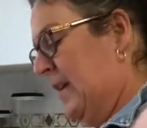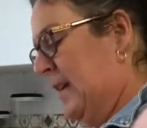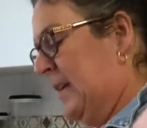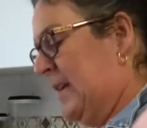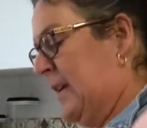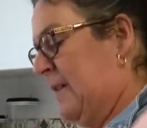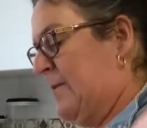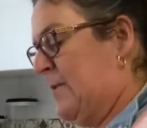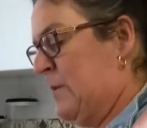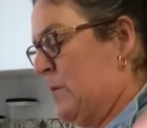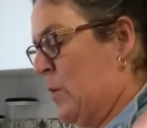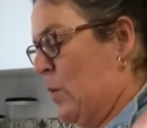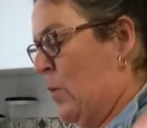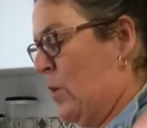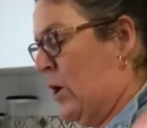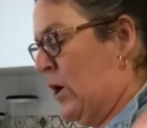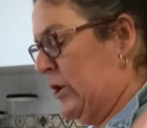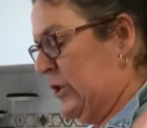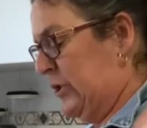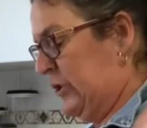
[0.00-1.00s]
give them a
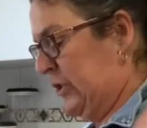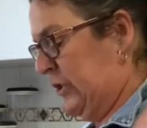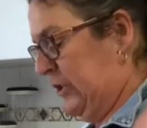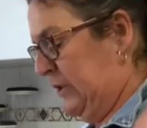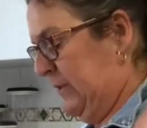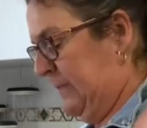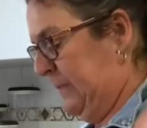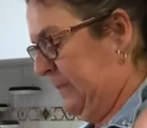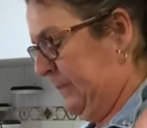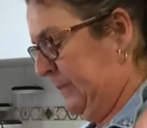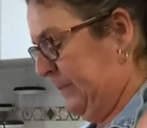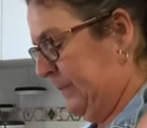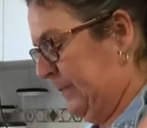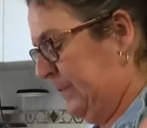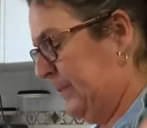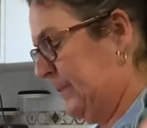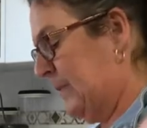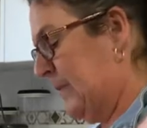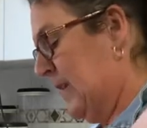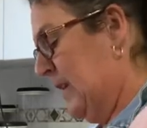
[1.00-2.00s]
wash,
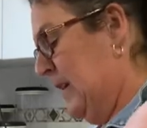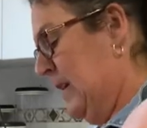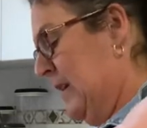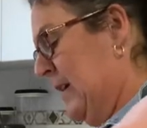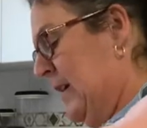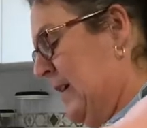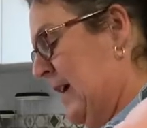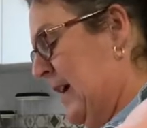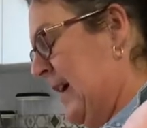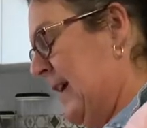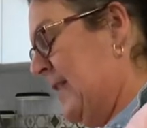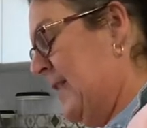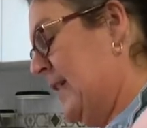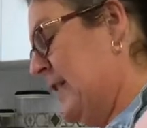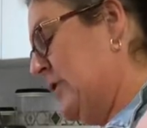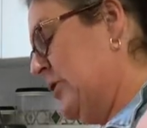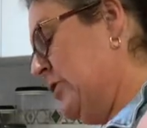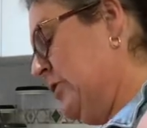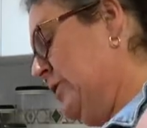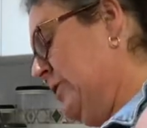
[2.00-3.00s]
and
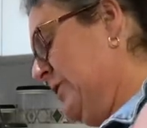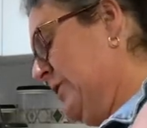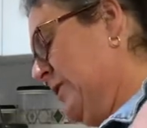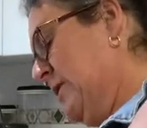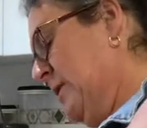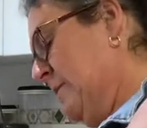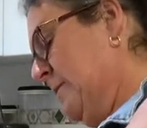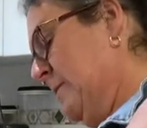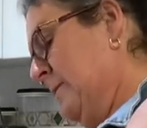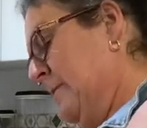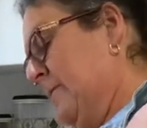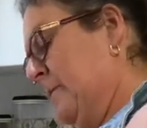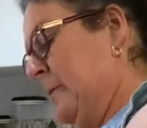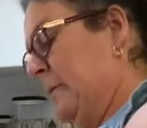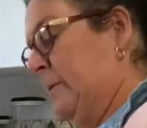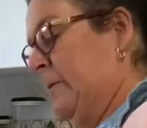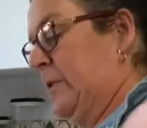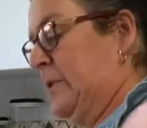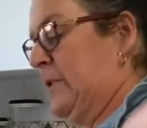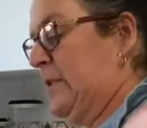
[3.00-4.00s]
then use them
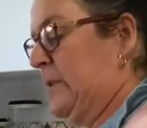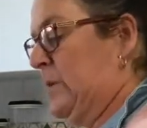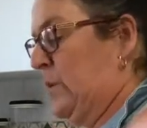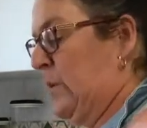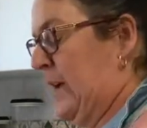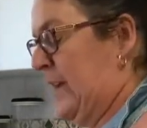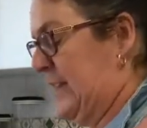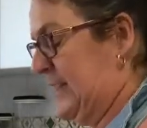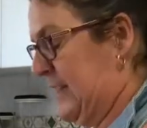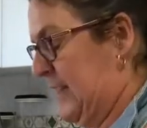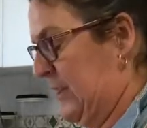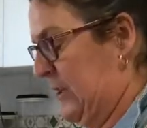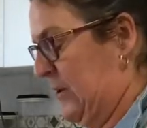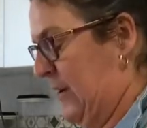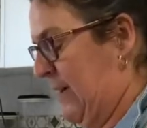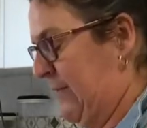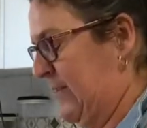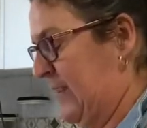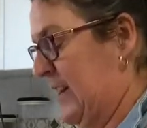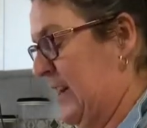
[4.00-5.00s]
for sweet. And you
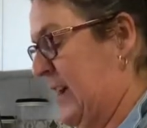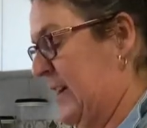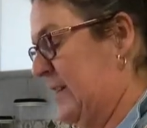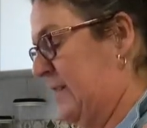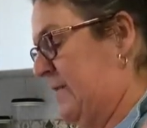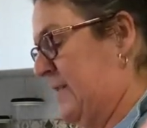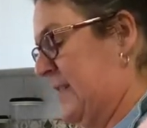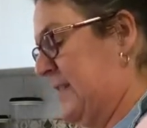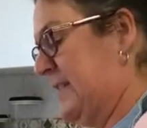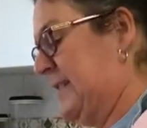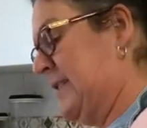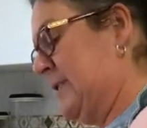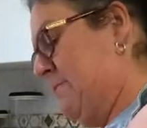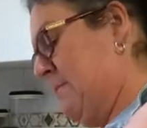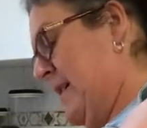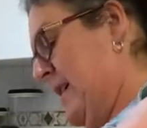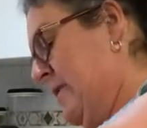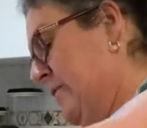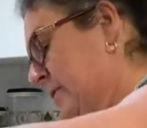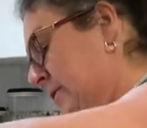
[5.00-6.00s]
have none of the
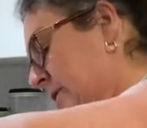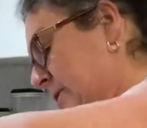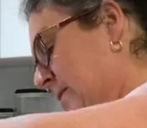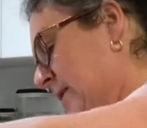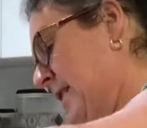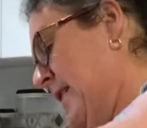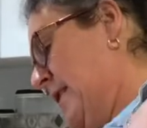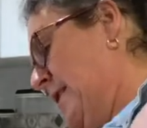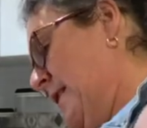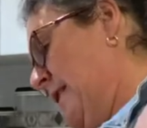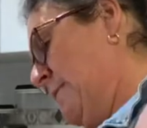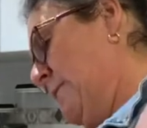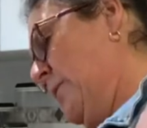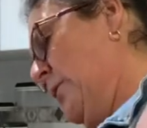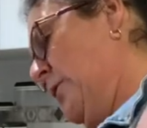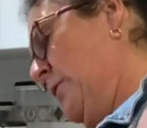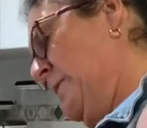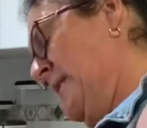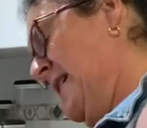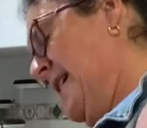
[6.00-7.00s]
smells or anything
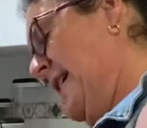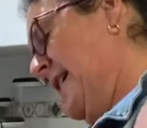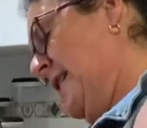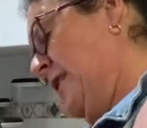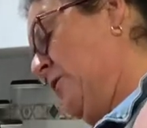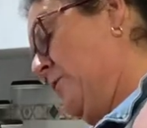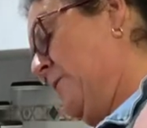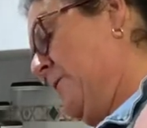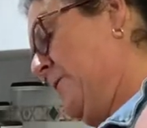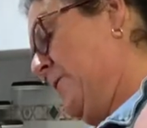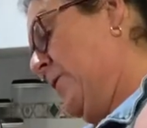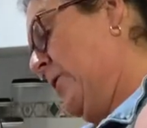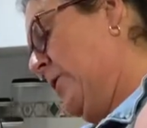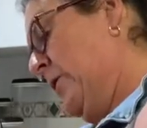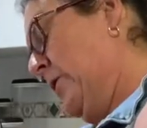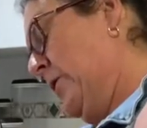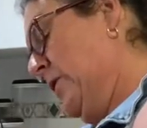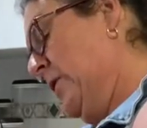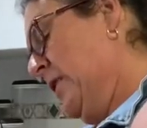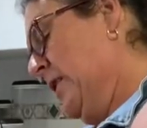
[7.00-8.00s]
permeating your
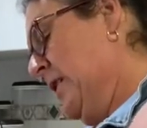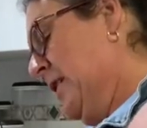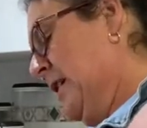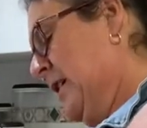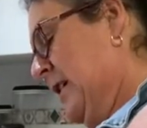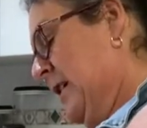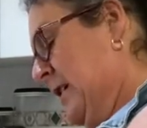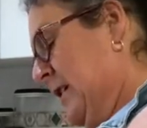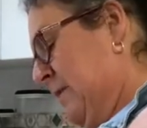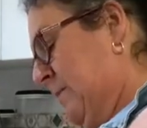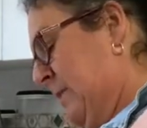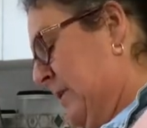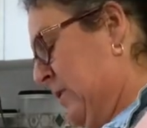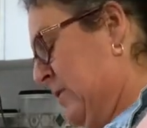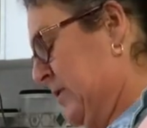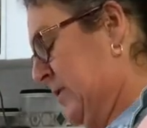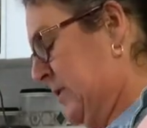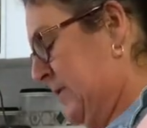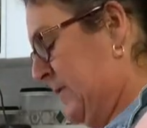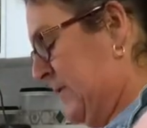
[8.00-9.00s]
food
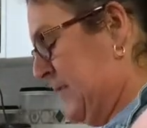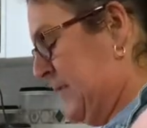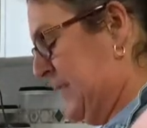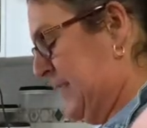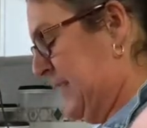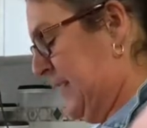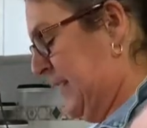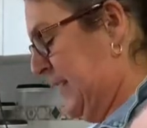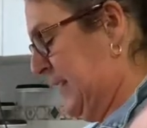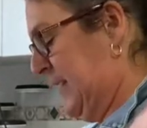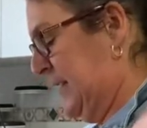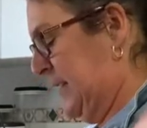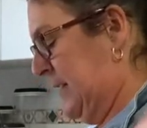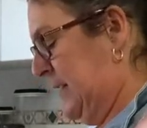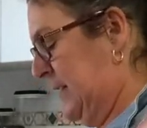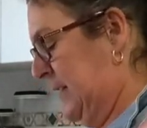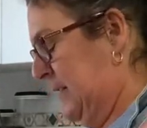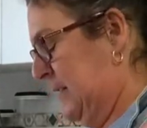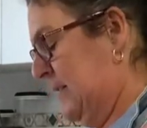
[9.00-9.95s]
because of the silicone.